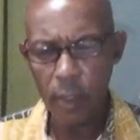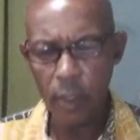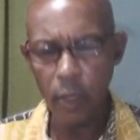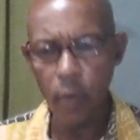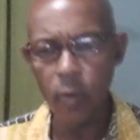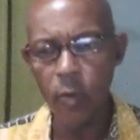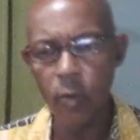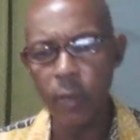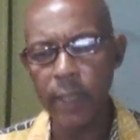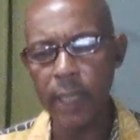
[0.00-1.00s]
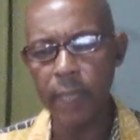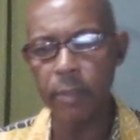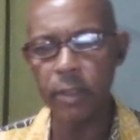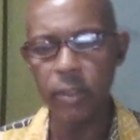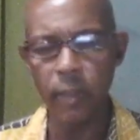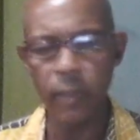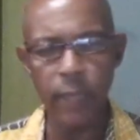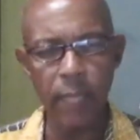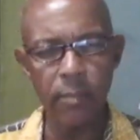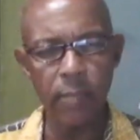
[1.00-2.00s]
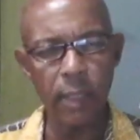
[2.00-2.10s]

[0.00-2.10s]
Now, what happened sometime,